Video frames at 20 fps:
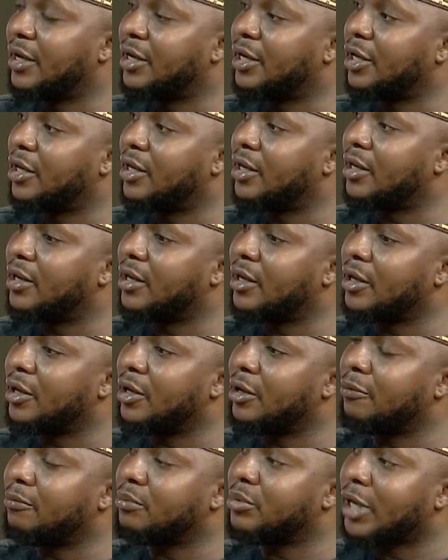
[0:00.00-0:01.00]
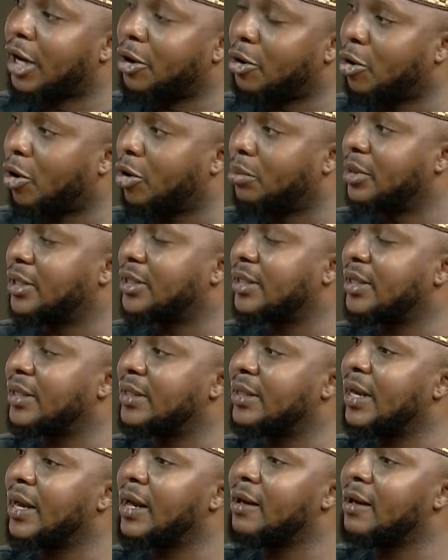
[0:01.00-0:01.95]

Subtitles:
the town hall meeting.